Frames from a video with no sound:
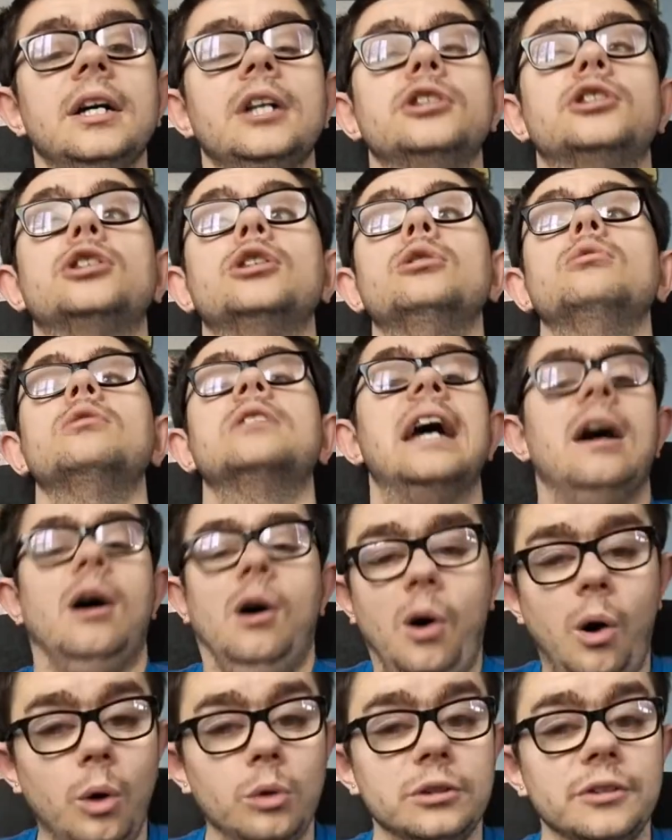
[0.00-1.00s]
to get
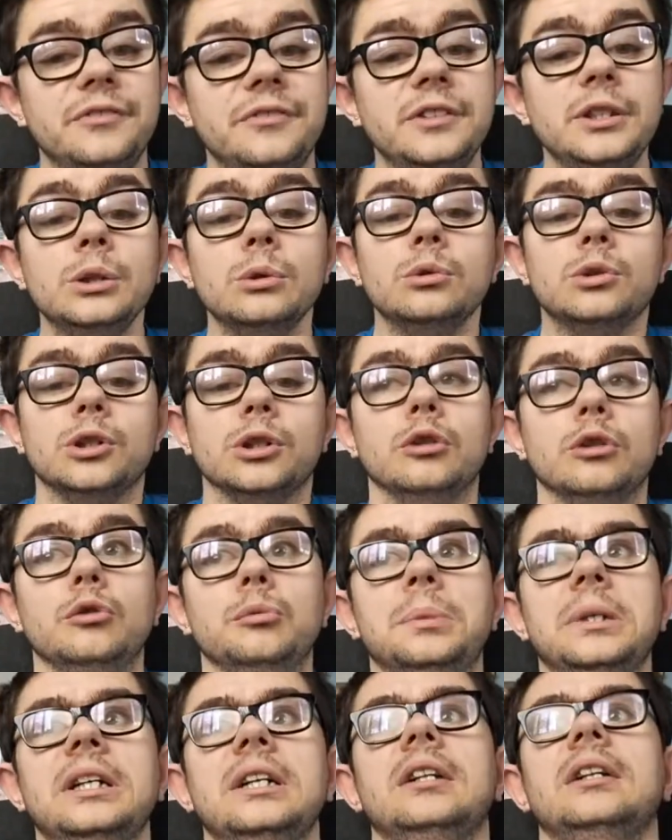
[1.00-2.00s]
hold of YouTube,
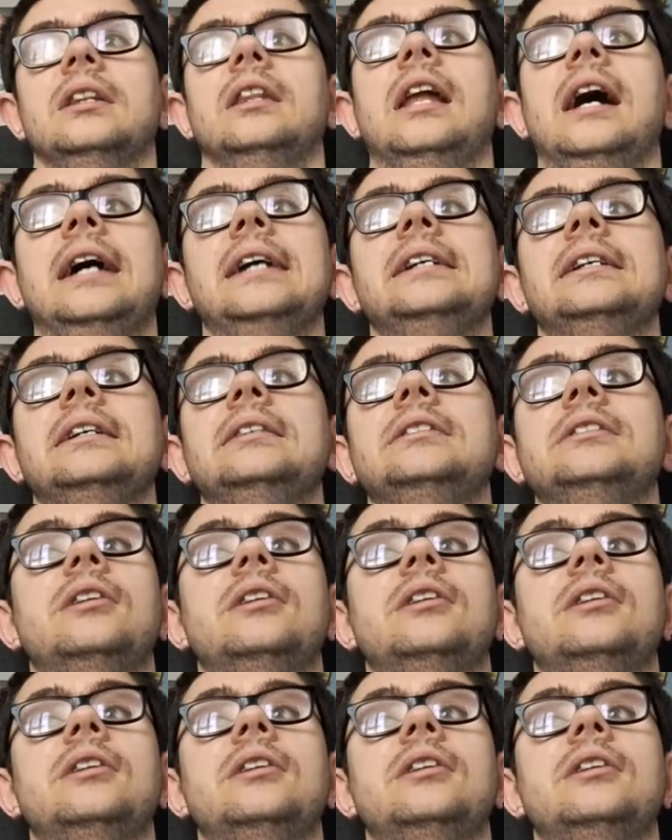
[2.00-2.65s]
like,